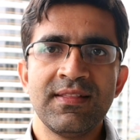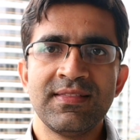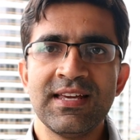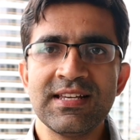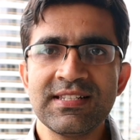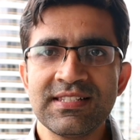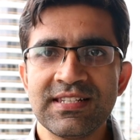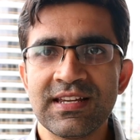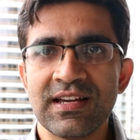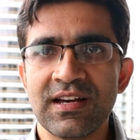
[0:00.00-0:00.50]

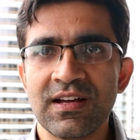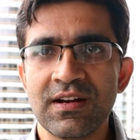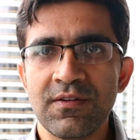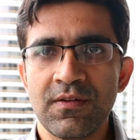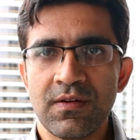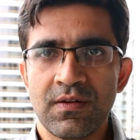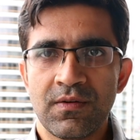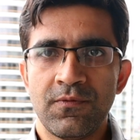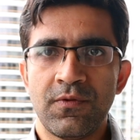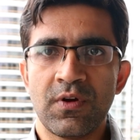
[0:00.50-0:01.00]
This
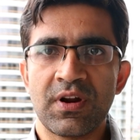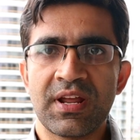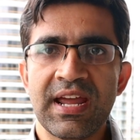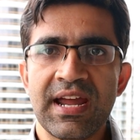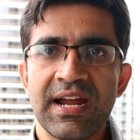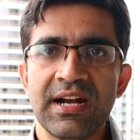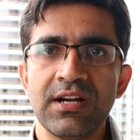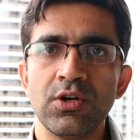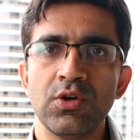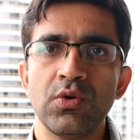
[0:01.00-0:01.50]
year for
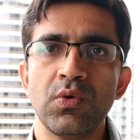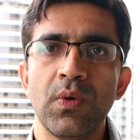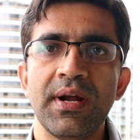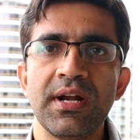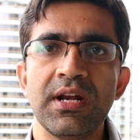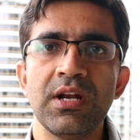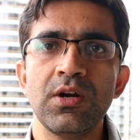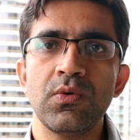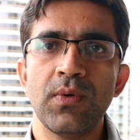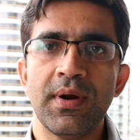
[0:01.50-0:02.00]
GATE
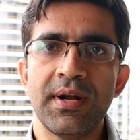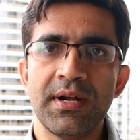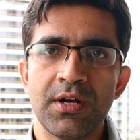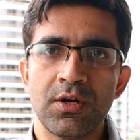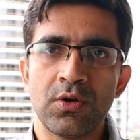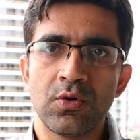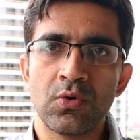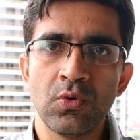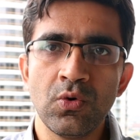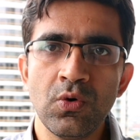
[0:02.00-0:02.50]

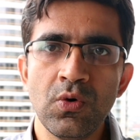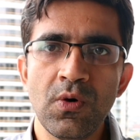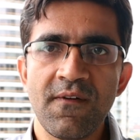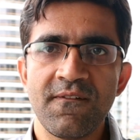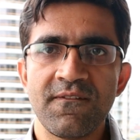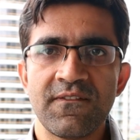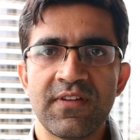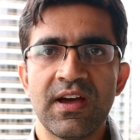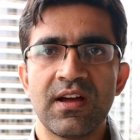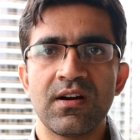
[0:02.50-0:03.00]
2022,
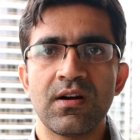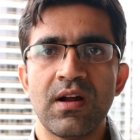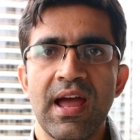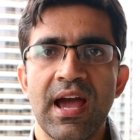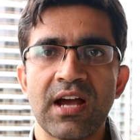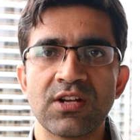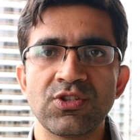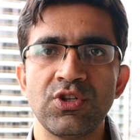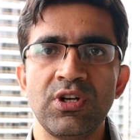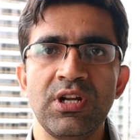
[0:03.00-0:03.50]
we are
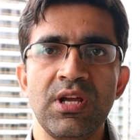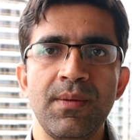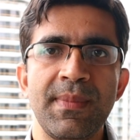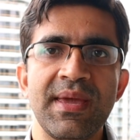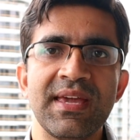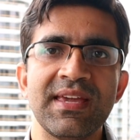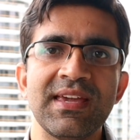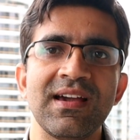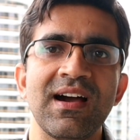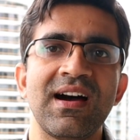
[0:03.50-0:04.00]
actually
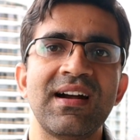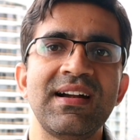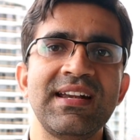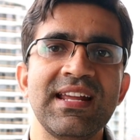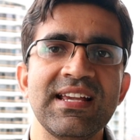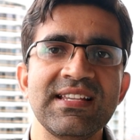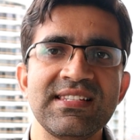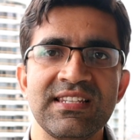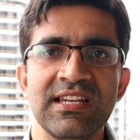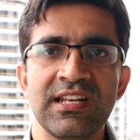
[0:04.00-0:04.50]
making our
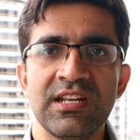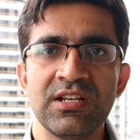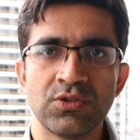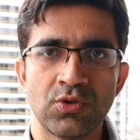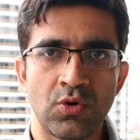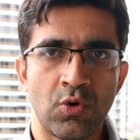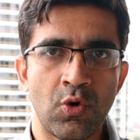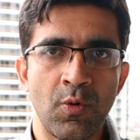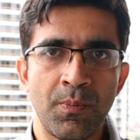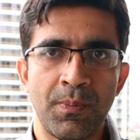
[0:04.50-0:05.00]
test
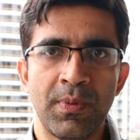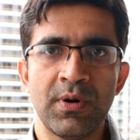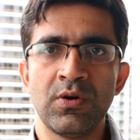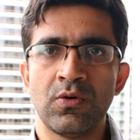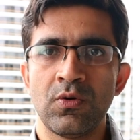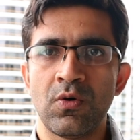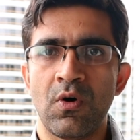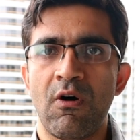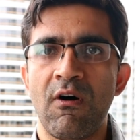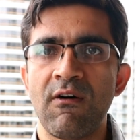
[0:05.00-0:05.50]
series
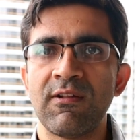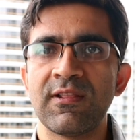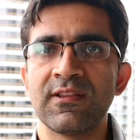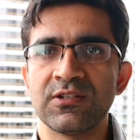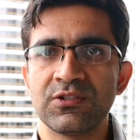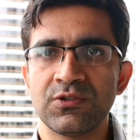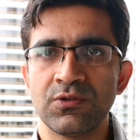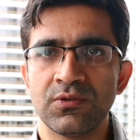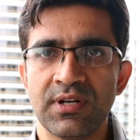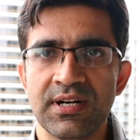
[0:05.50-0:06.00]
open to all
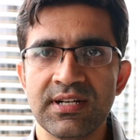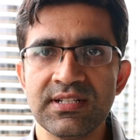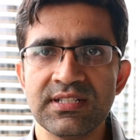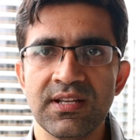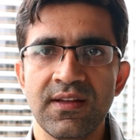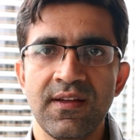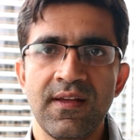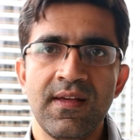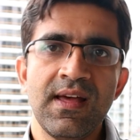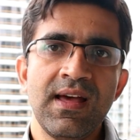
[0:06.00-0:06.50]
the
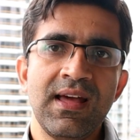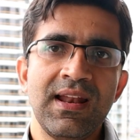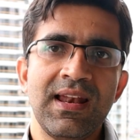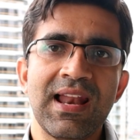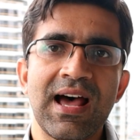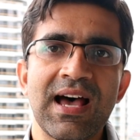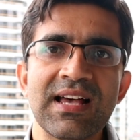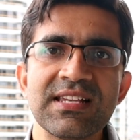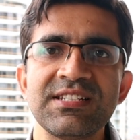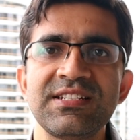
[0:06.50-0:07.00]
students.
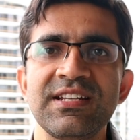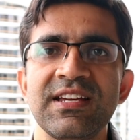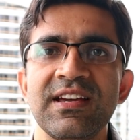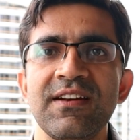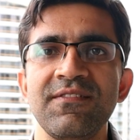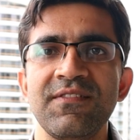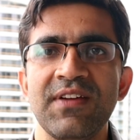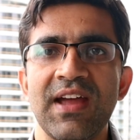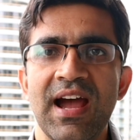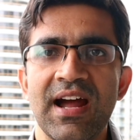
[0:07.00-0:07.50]
Last
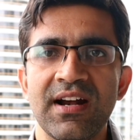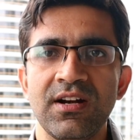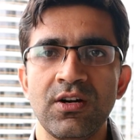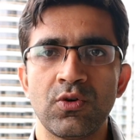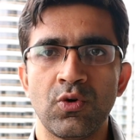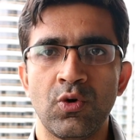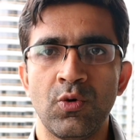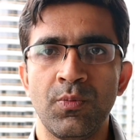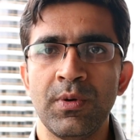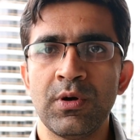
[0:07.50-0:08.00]
year we had
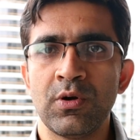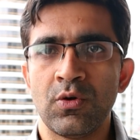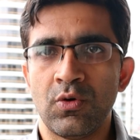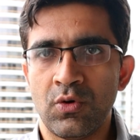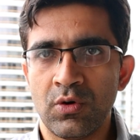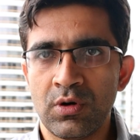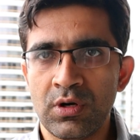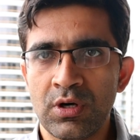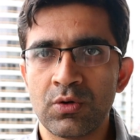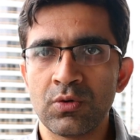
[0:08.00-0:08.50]
it open
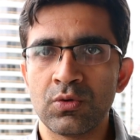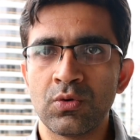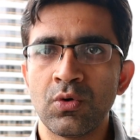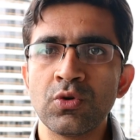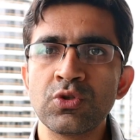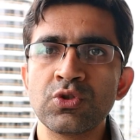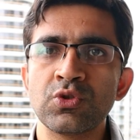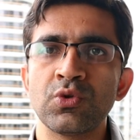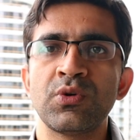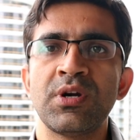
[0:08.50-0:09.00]
only to
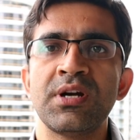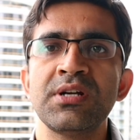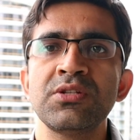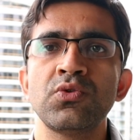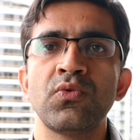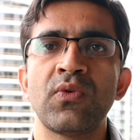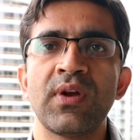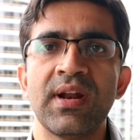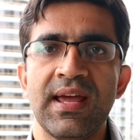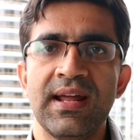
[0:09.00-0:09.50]
those
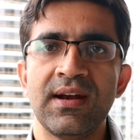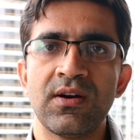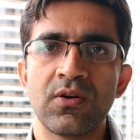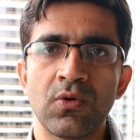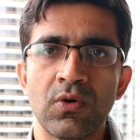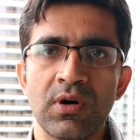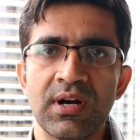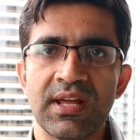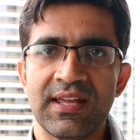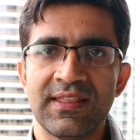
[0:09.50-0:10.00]
students who were
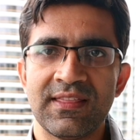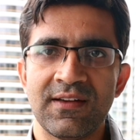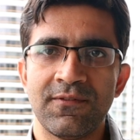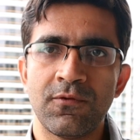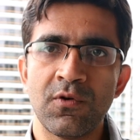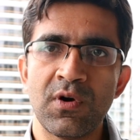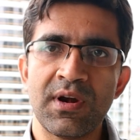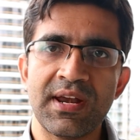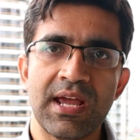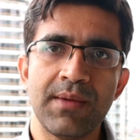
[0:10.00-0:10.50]
enrolled in the
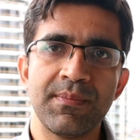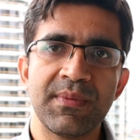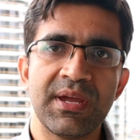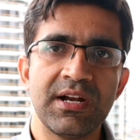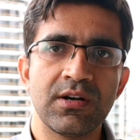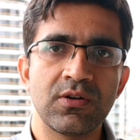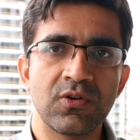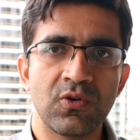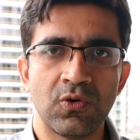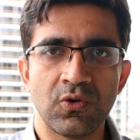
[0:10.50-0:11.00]
full-time
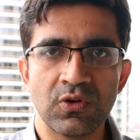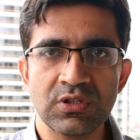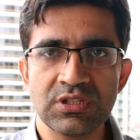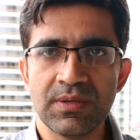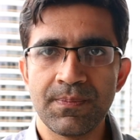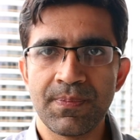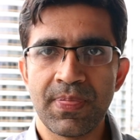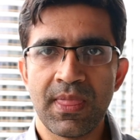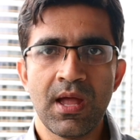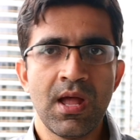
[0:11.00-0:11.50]
GATE
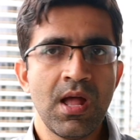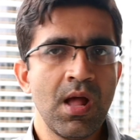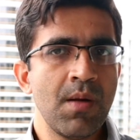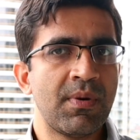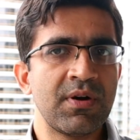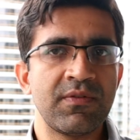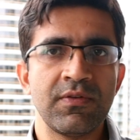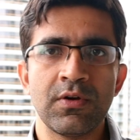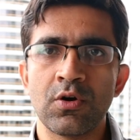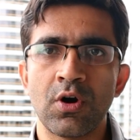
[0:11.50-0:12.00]
course,
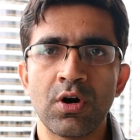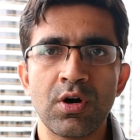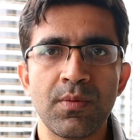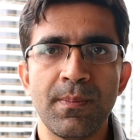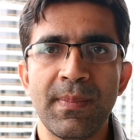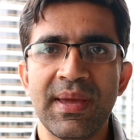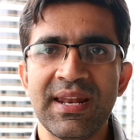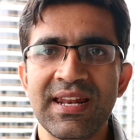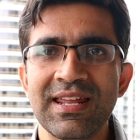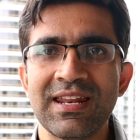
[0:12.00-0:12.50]
but we
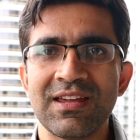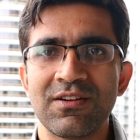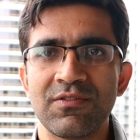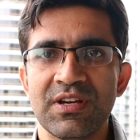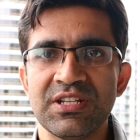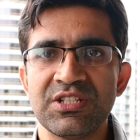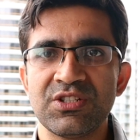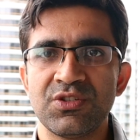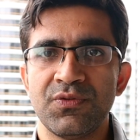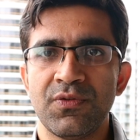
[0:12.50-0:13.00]
got many
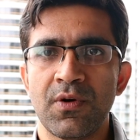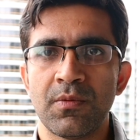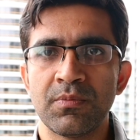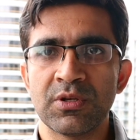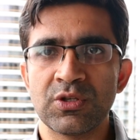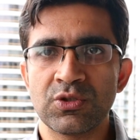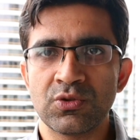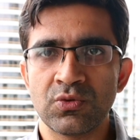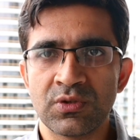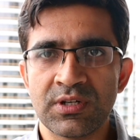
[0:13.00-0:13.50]
requests
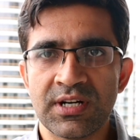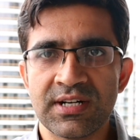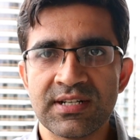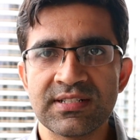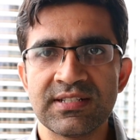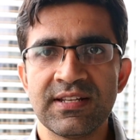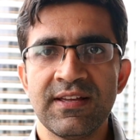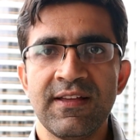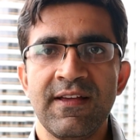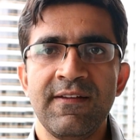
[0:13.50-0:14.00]
from the
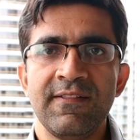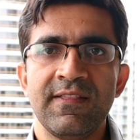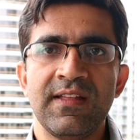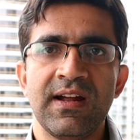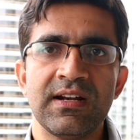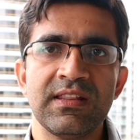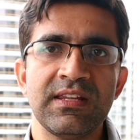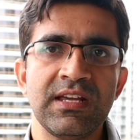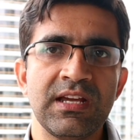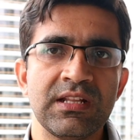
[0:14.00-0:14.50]
students
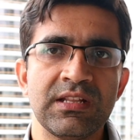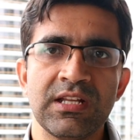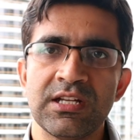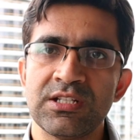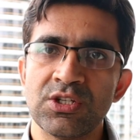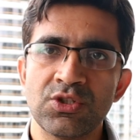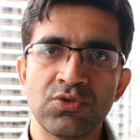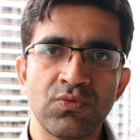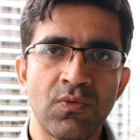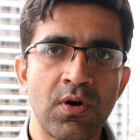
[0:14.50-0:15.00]
that they
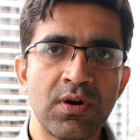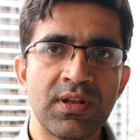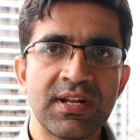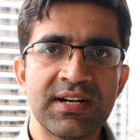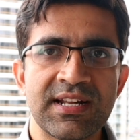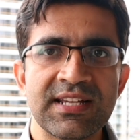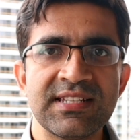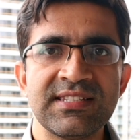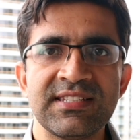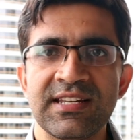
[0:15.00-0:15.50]
just want
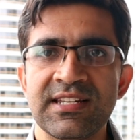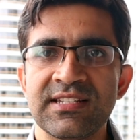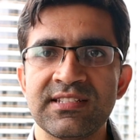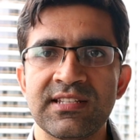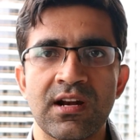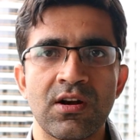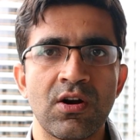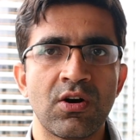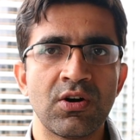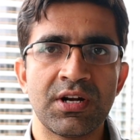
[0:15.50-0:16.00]
the test series,
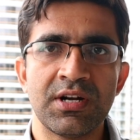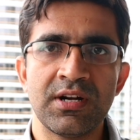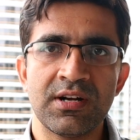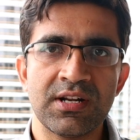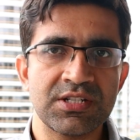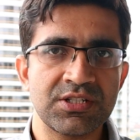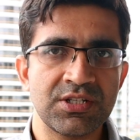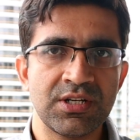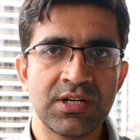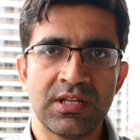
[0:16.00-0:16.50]
they are not
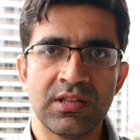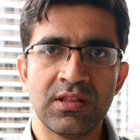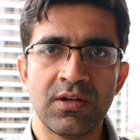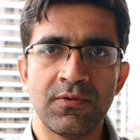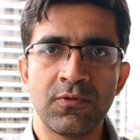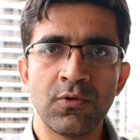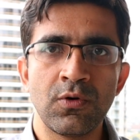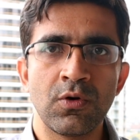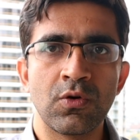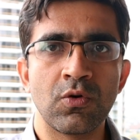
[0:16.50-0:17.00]
interested in
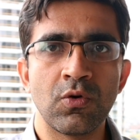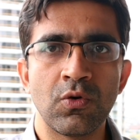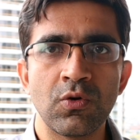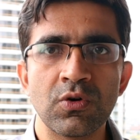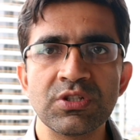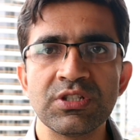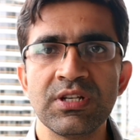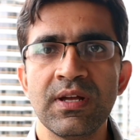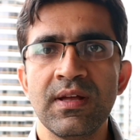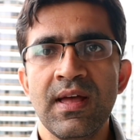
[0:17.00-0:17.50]
the full
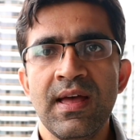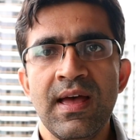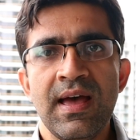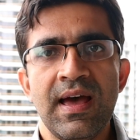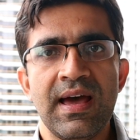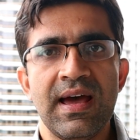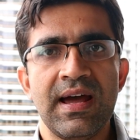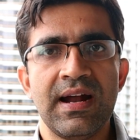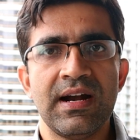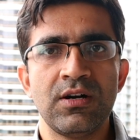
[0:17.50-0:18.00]
course.
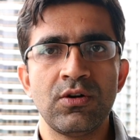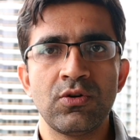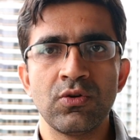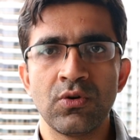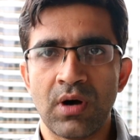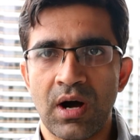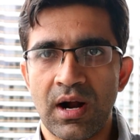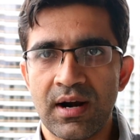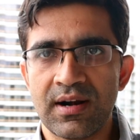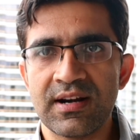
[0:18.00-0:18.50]
And
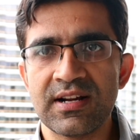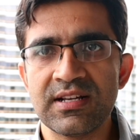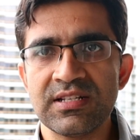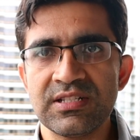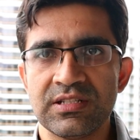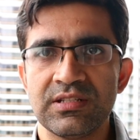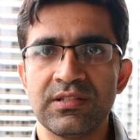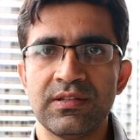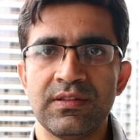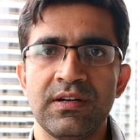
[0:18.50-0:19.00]
to
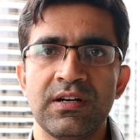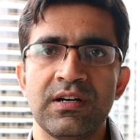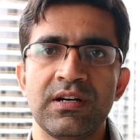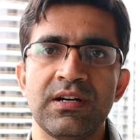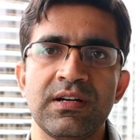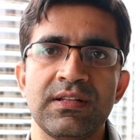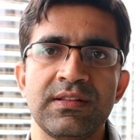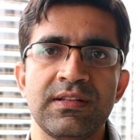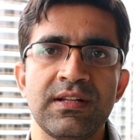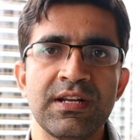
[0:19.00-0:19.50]
address
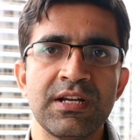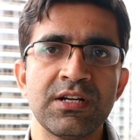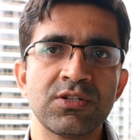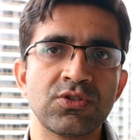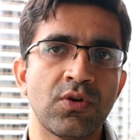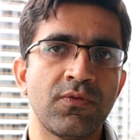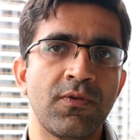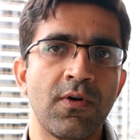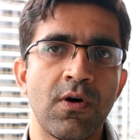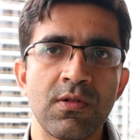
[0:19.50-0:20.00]
the
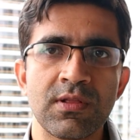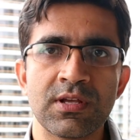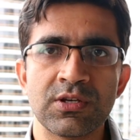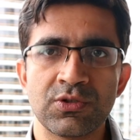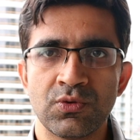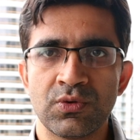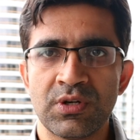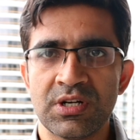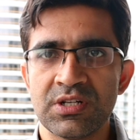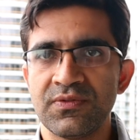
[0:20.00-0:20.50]
needs of all the
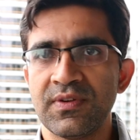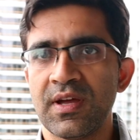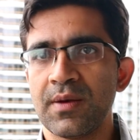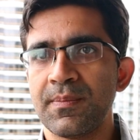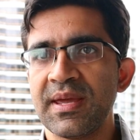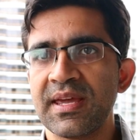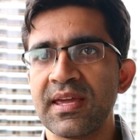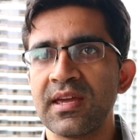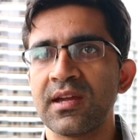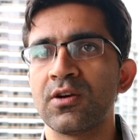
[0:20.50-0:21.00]
students, we
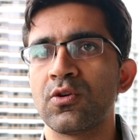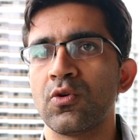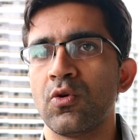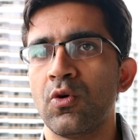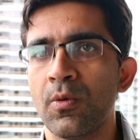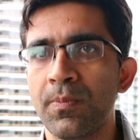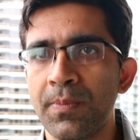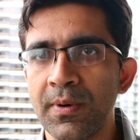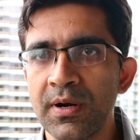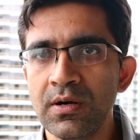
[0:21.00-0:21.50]
are making it
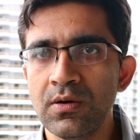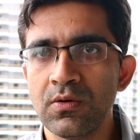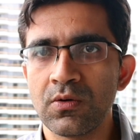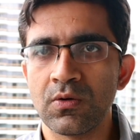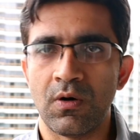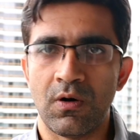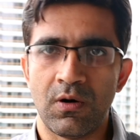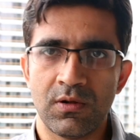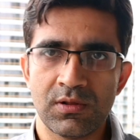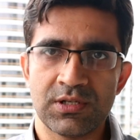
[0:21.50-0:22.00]
open
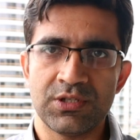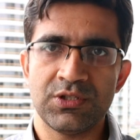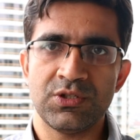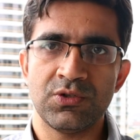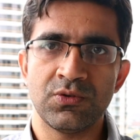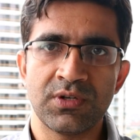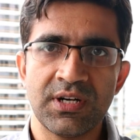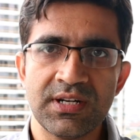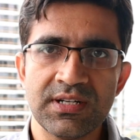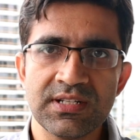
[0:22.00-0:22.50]
to all the
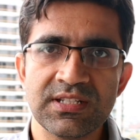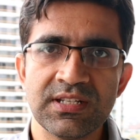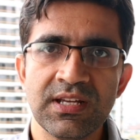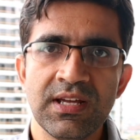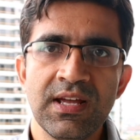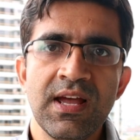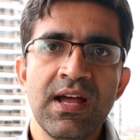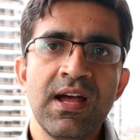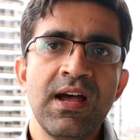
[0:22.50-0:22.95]
students.